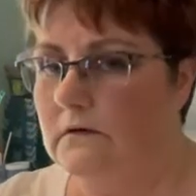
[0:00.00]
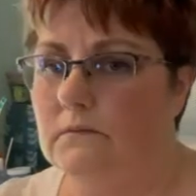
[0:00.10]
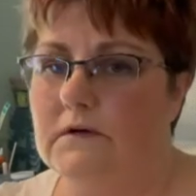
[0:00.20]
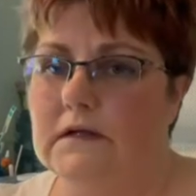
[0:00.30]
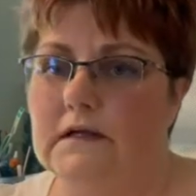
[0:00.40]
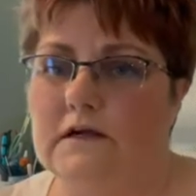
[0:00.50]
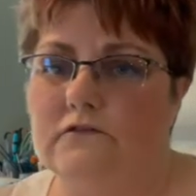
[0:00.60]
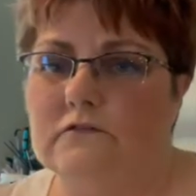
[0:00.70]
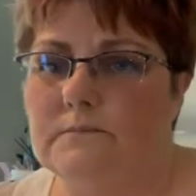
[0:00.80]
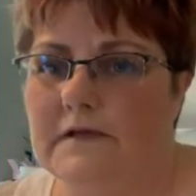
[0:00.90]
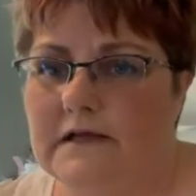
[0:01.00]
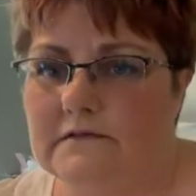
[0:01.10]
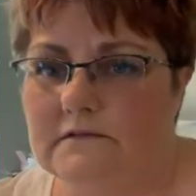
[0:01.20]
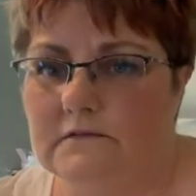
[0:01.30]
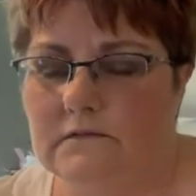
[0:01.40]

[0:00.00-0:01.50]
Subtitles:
you want to get extra blades.